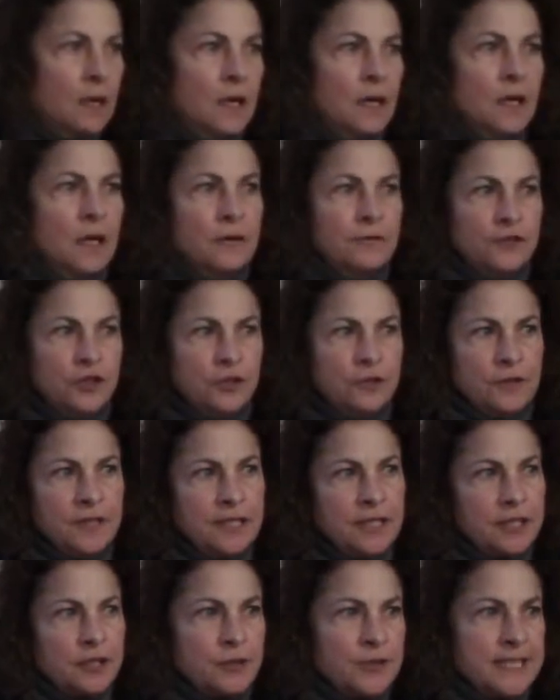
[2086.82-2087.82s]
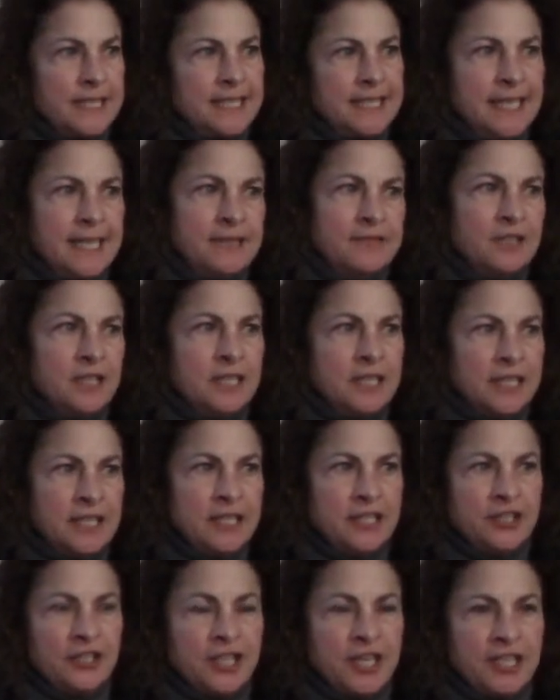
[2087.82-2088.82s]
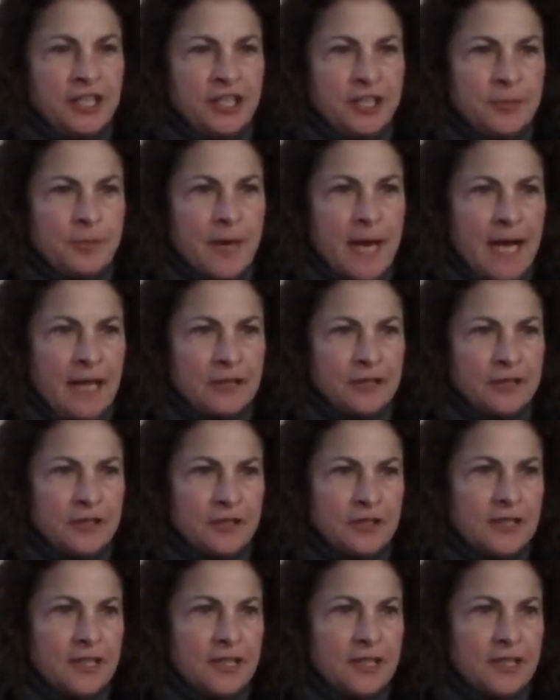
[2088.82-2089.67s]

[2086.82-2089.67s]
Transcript: of Julia Kristeva and J.G. Ballard.